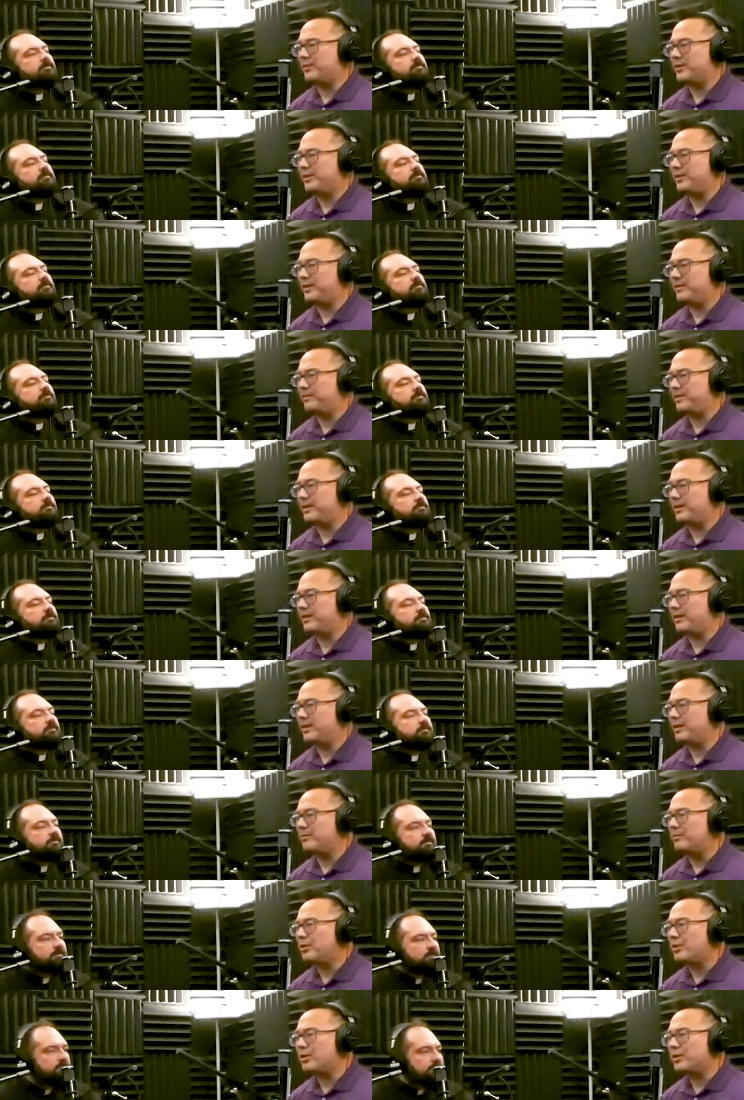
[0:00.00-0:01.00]
Speaker 1: with it. But
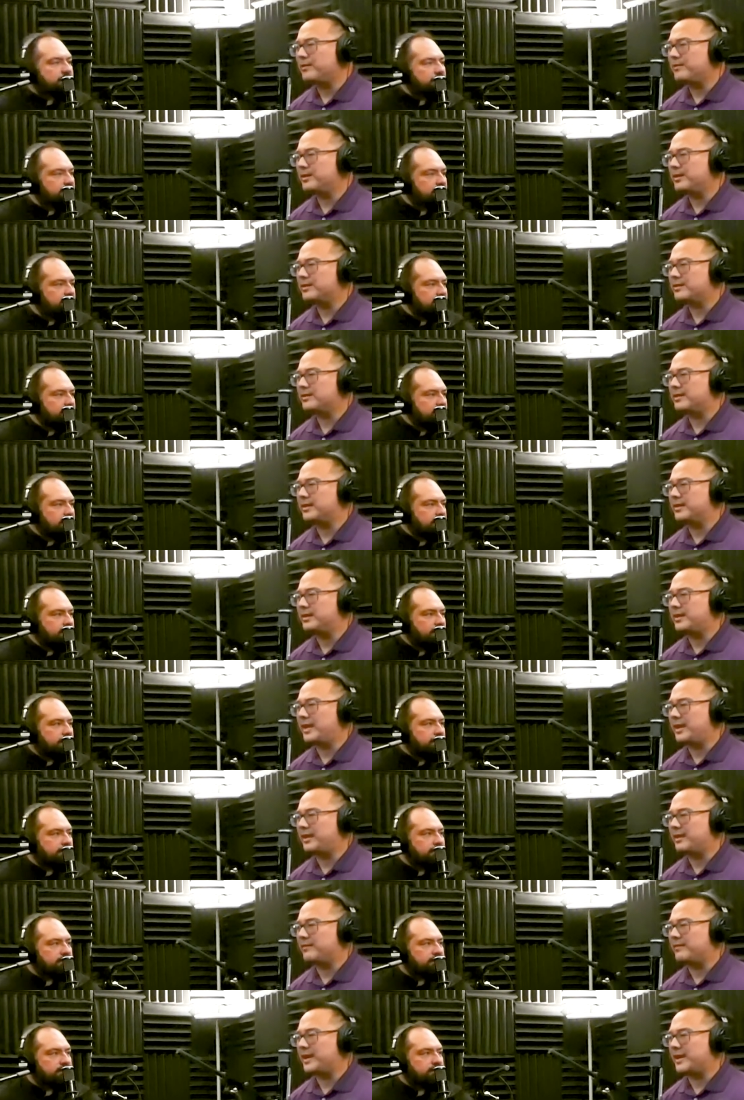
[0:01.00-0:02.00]
the more of us that
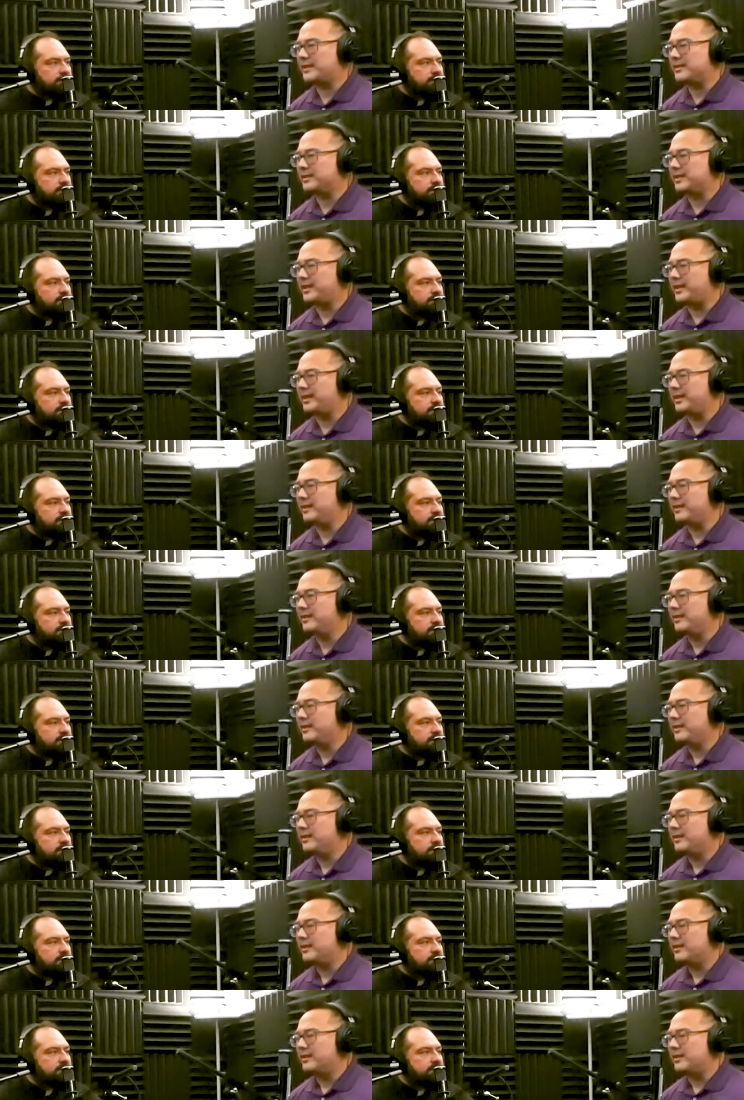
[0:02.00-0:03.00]
take the vaccine,
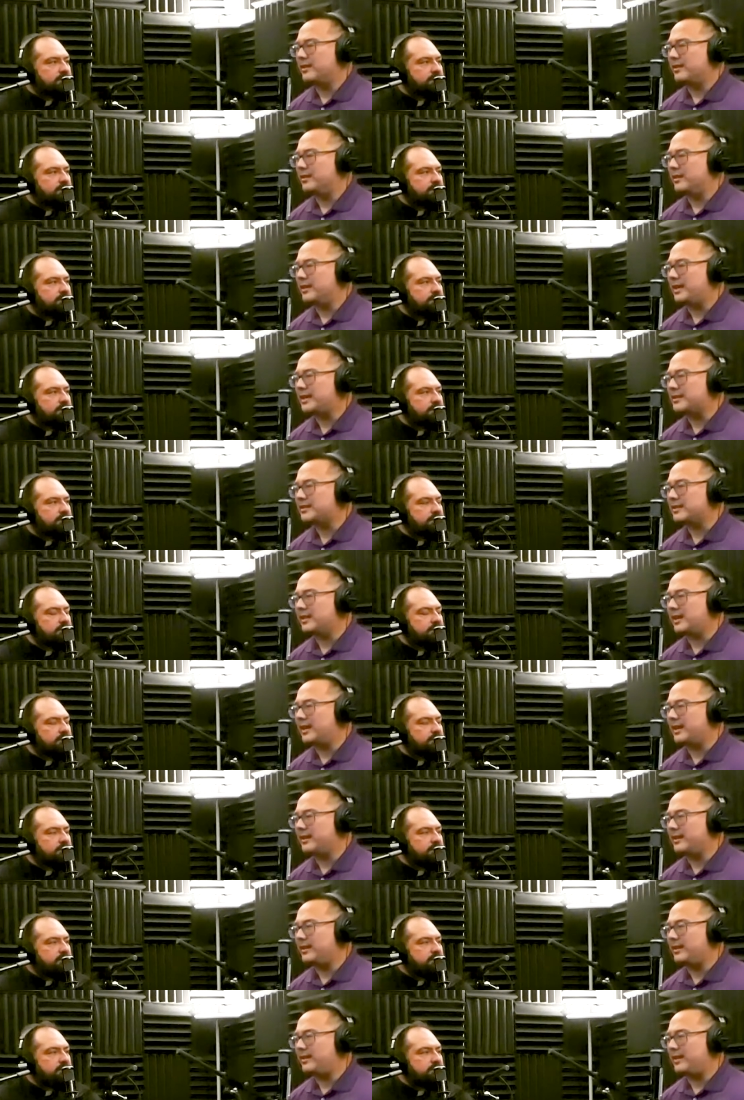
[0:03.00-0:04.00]
the less
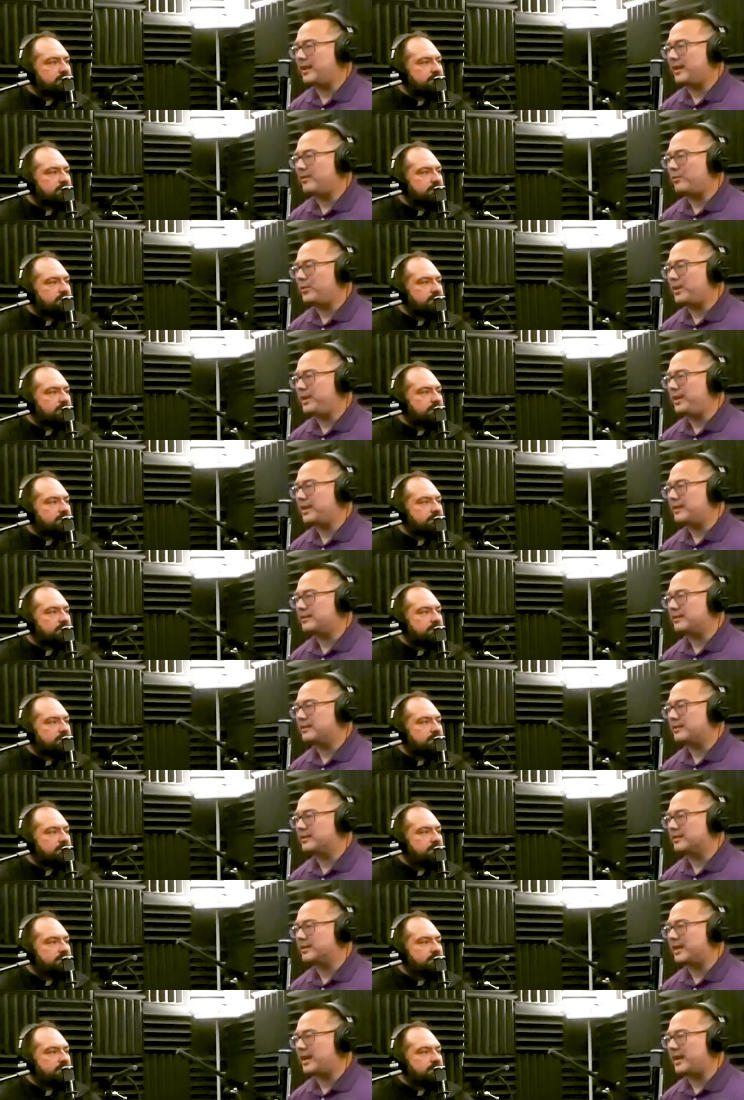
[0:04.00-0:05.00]
likely that we as a
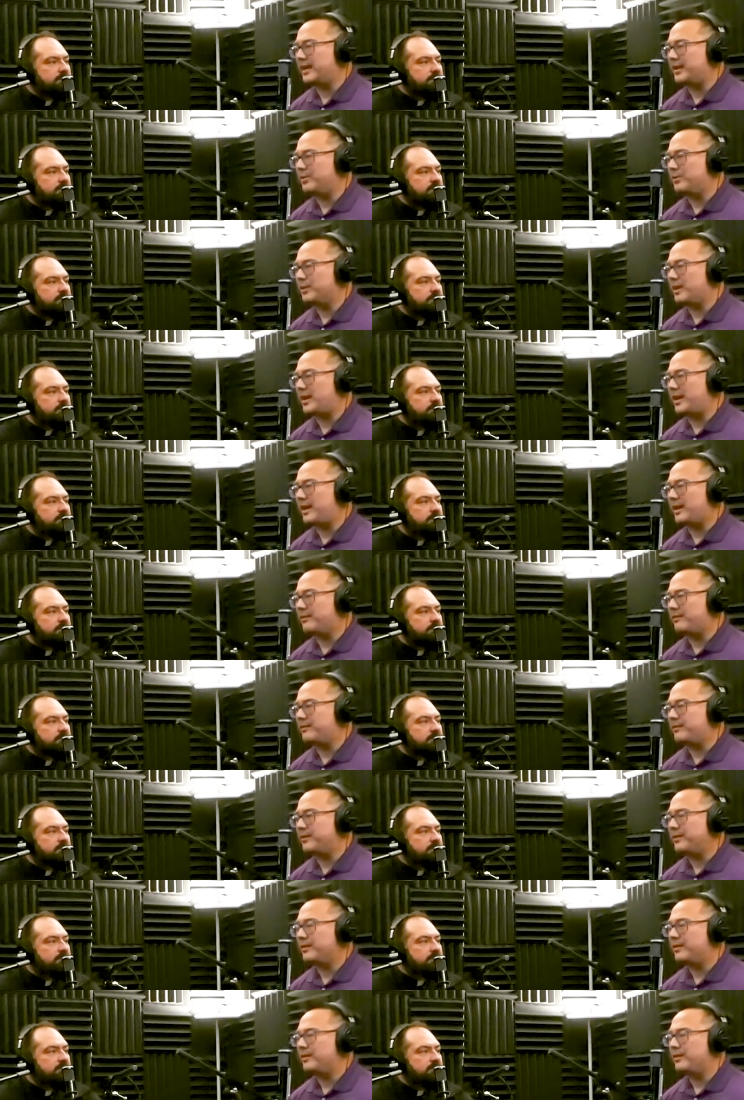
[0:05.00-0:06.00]
society will
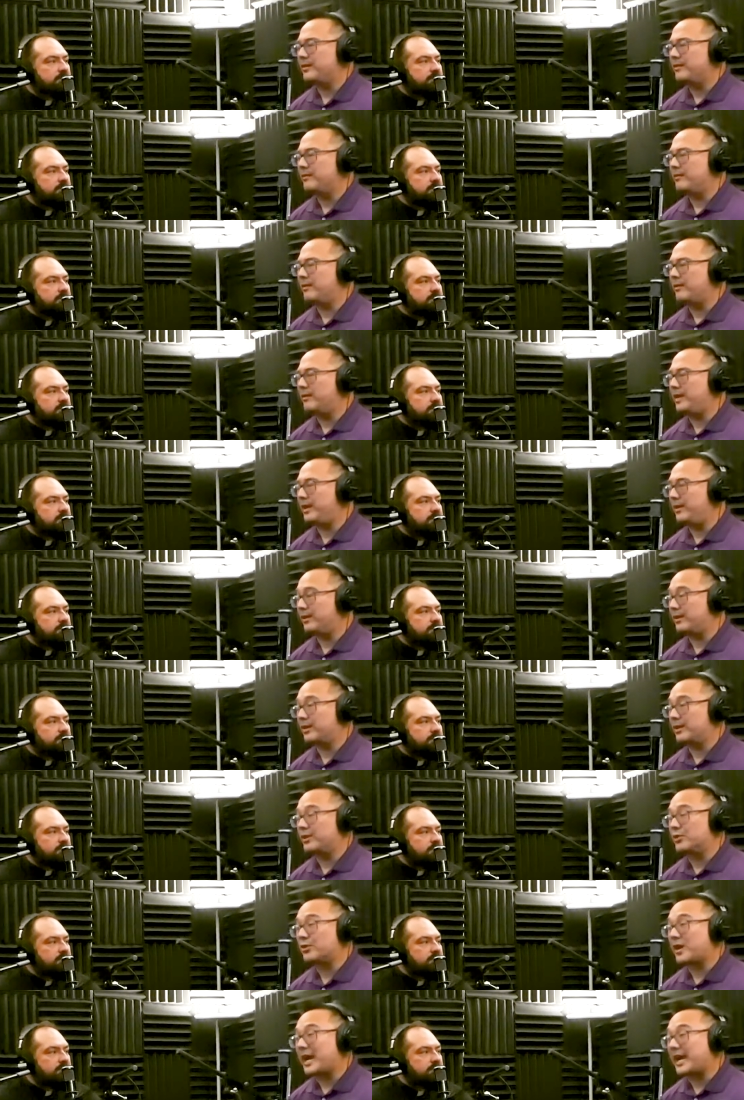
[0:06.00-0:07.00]
have either
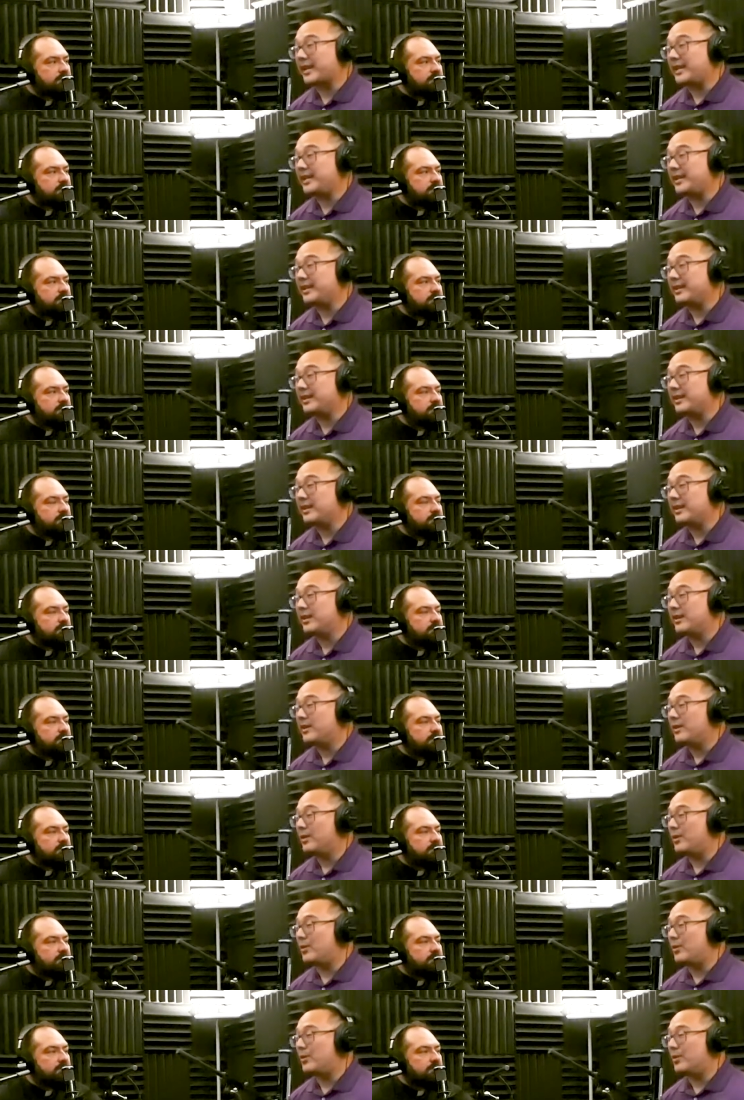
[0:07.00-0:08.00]
contract it
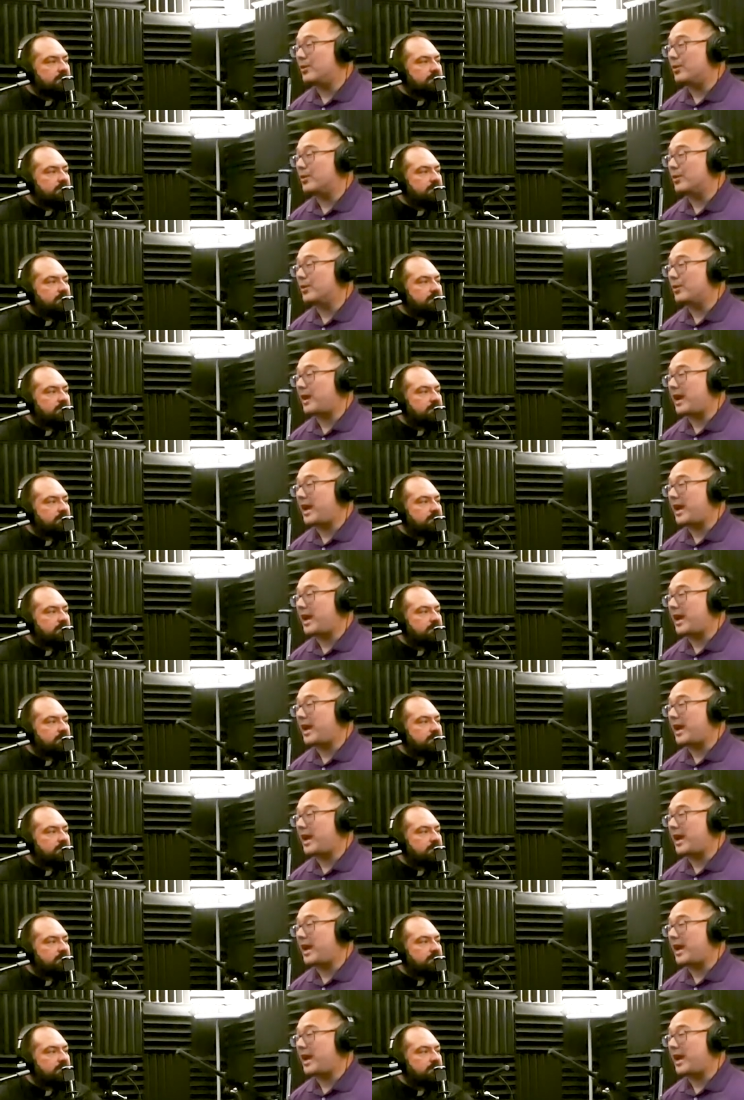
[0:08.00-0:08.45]
or